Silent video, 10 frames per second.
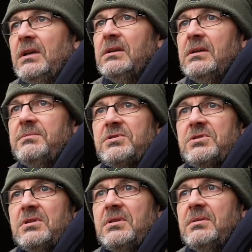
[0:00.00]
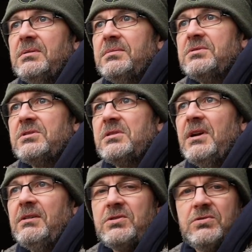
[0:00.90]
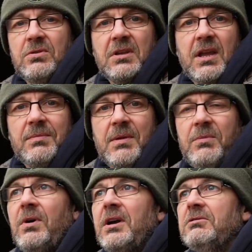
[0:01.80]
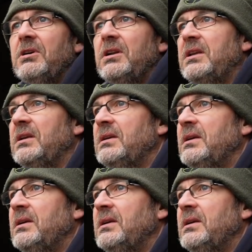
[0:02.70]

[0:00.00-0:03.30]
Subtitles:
it's just a matter of trying to keep them away really.